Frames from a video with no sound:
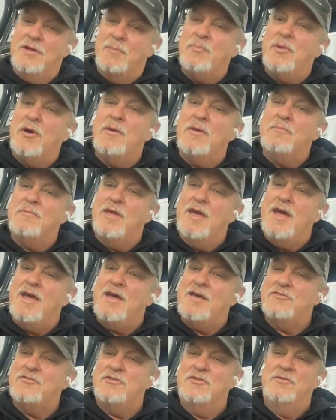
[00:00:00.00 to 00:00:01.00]
I pumped
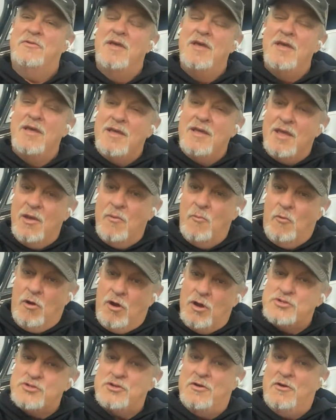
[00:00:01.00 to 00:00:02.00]
gas and
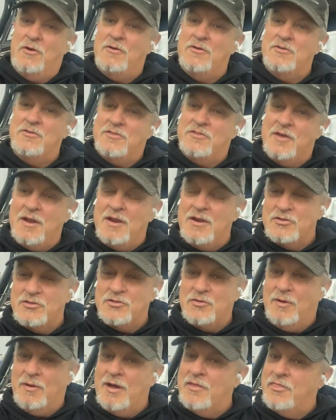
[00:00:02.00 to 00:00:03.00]
washed cars there.
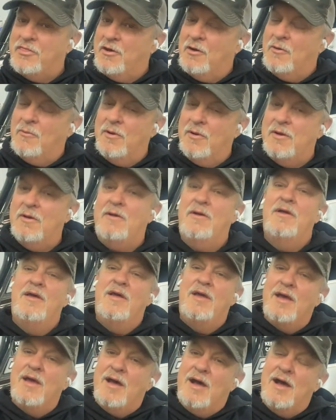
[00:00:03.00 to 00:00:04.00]
So I thought, well,
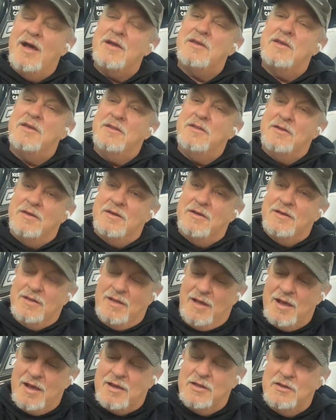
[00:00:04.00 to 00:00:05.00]
I can
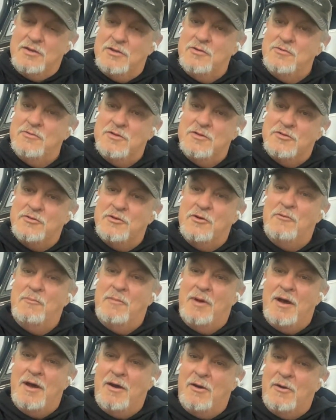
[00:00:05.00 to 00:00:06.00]
do this on
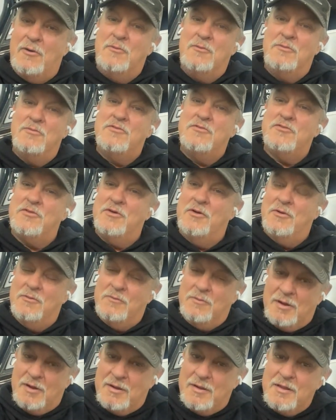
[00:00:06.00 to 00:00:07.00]
my own.
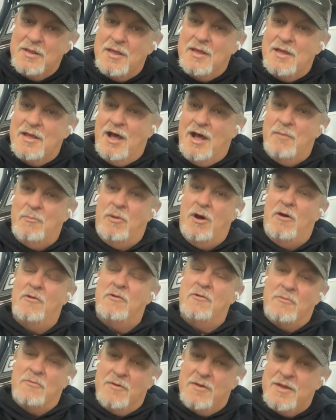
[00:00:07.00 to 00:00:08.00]
So I bought
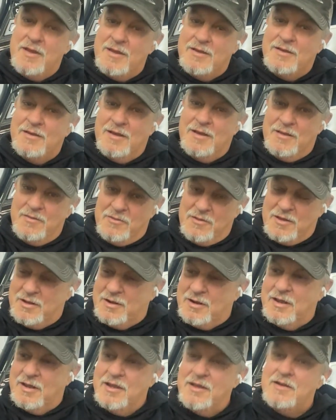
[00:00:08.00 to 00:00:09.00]
a ring, and
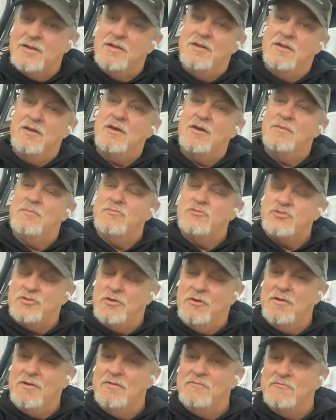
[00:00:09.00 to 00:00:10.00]
then I ended up
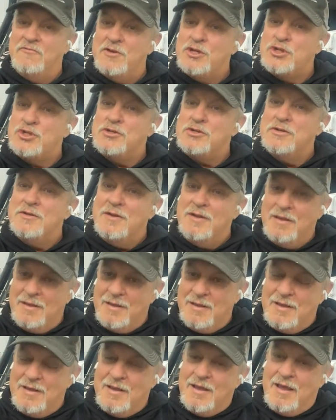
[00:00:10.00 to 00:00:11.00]
started fishing
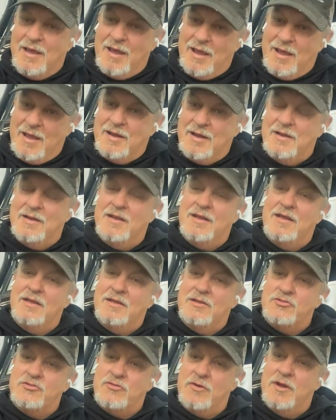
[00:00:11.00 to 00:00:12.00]
and
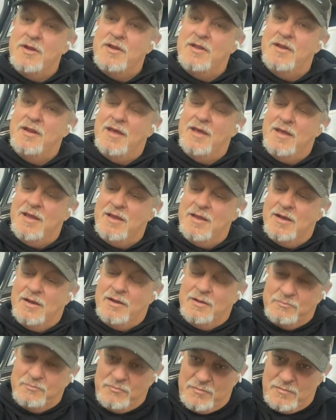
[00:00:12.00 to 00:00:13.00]
traded
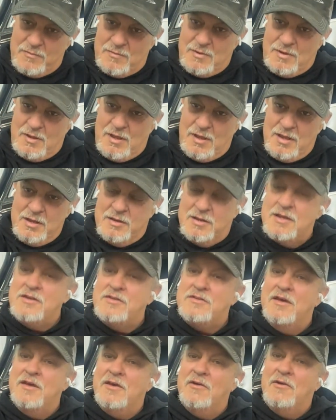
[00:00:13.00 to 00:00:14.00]
a
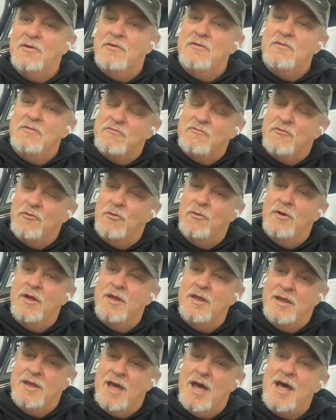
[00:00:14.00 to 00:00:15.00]
detail for
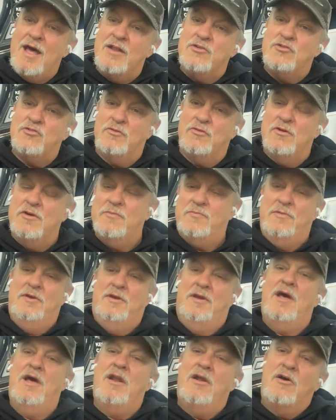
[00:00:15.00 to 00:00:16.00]
a guide trip
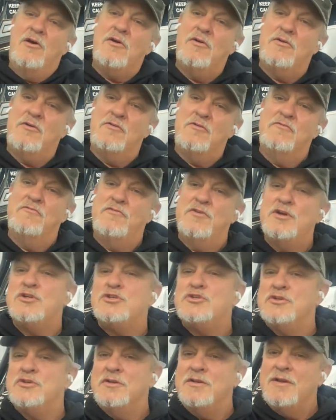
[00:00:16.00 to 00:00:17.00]
and got hung on
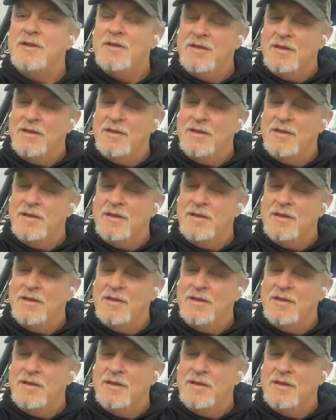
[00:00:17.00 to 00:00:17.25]
fishing.